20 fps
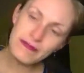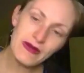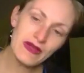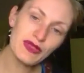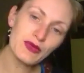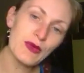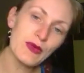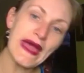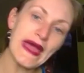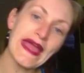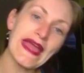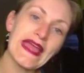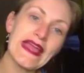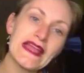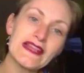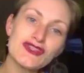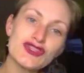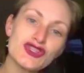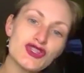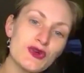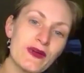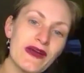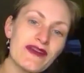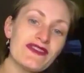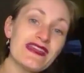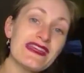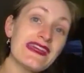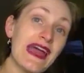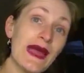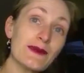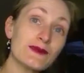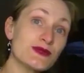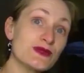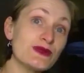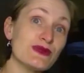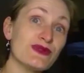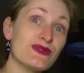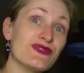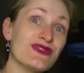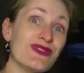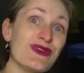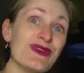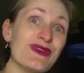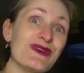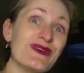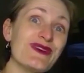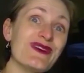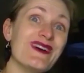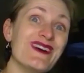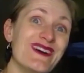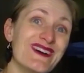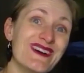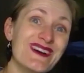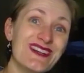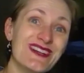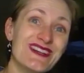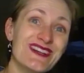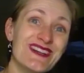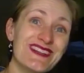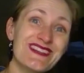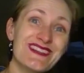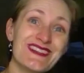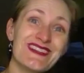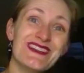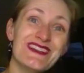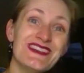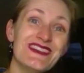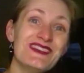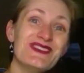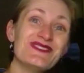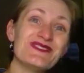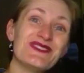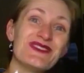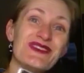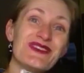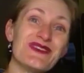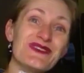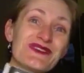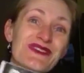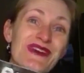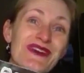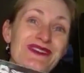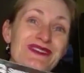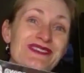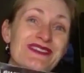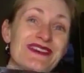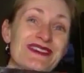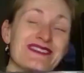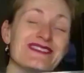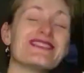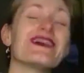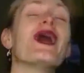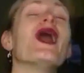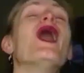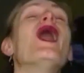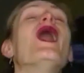the way, do you have any captions for your for your photos?